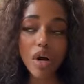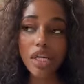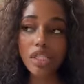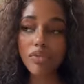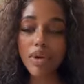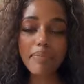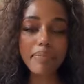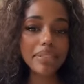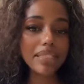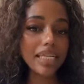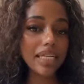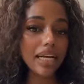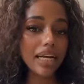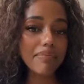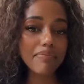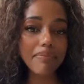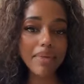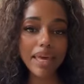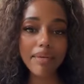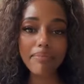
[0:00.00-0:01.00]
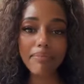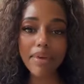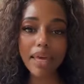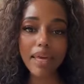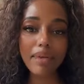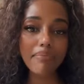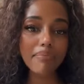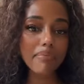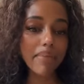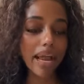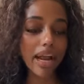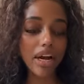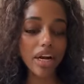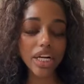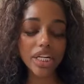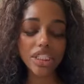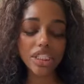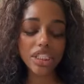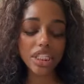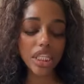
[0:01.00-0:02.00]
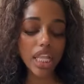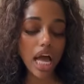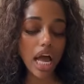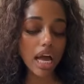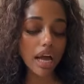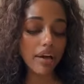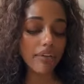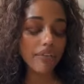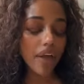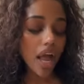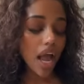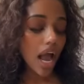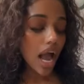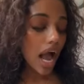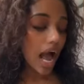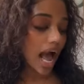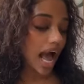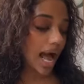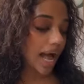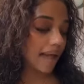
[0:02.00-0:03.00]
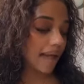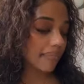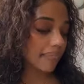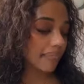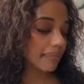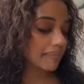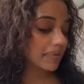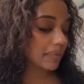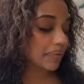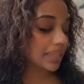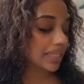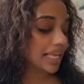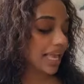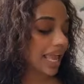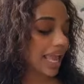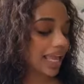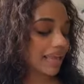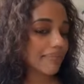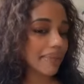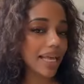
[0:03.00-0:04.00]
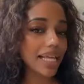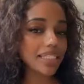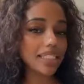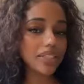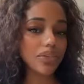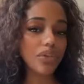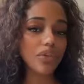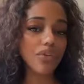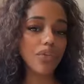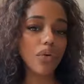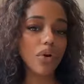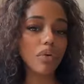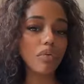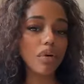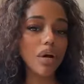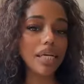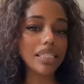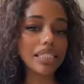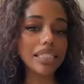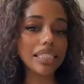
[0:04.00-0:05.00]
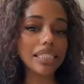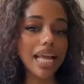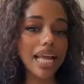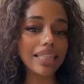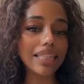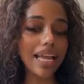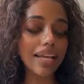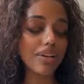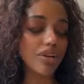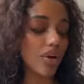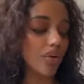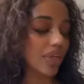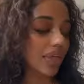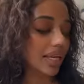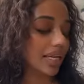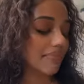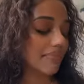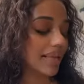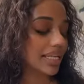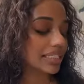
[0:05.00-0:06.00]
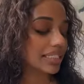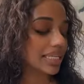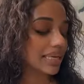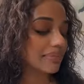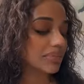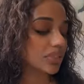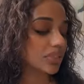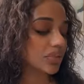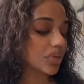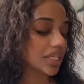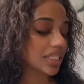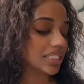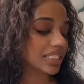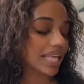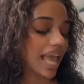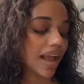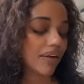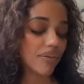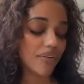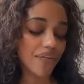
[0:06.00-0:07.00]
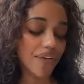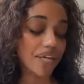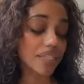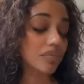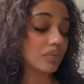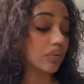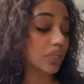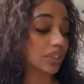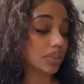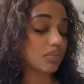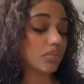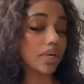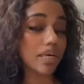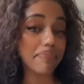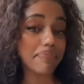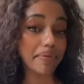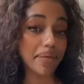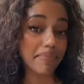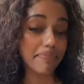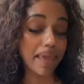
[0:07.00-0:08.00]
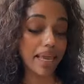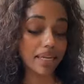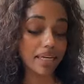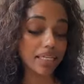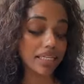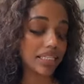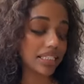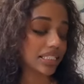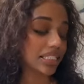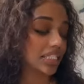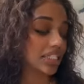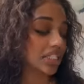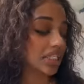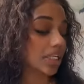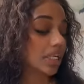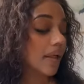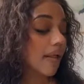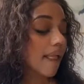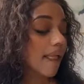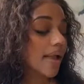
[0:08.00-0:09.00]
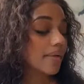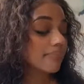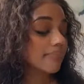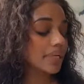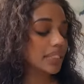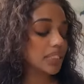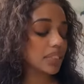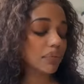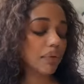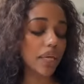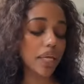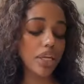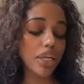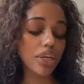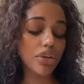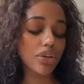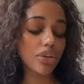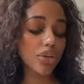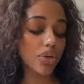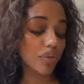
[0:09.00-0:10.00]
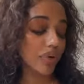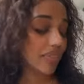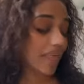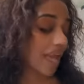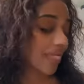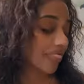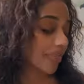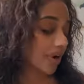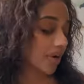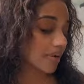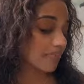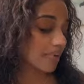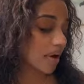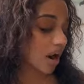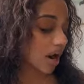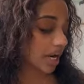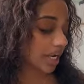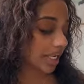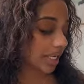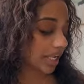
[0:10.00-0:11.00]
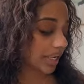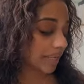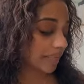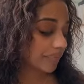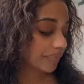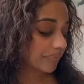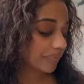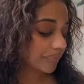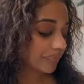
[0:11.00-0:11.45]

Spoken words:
Wands represent commitment, marriage, love. But with the Hangman, see, the Four Wands, it's like they know they need to make some sort of sacrifice, which would be making a decision between you and that third party.